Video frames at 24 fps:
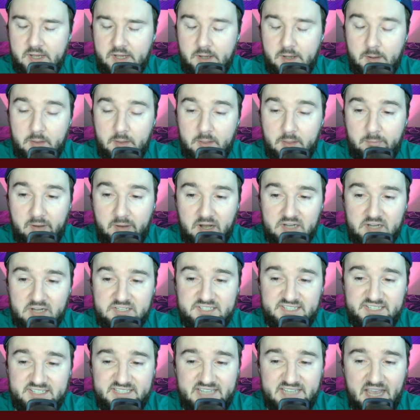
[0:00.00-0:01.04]
The
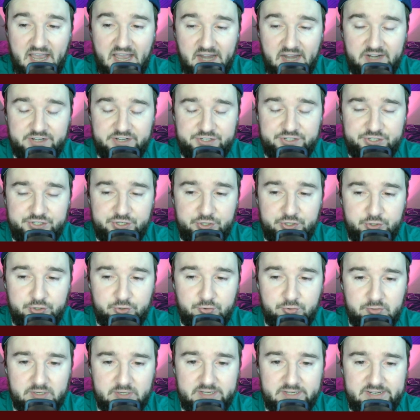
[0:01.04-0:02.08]
Bucks
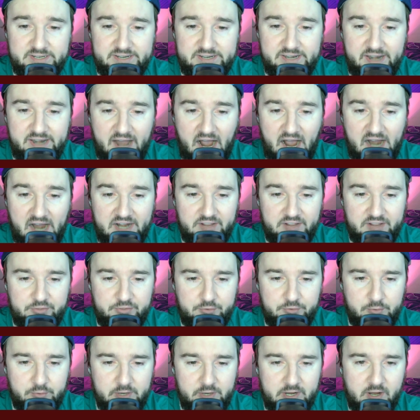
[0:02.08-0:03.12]
10-2,
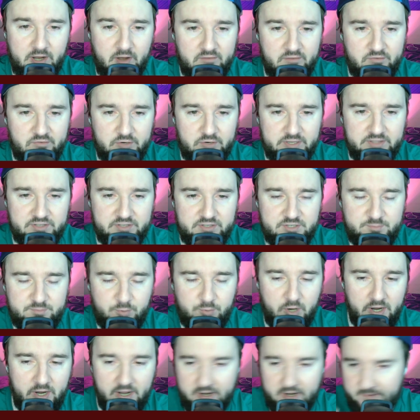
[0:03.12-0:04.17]
9-3 covering the
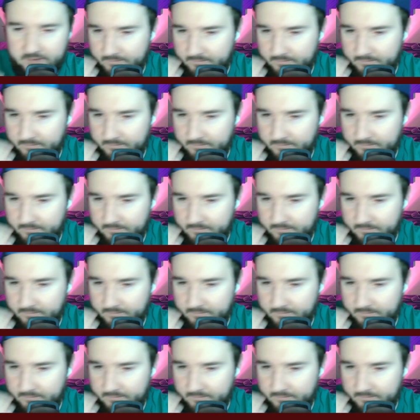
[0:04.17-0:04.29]
spread.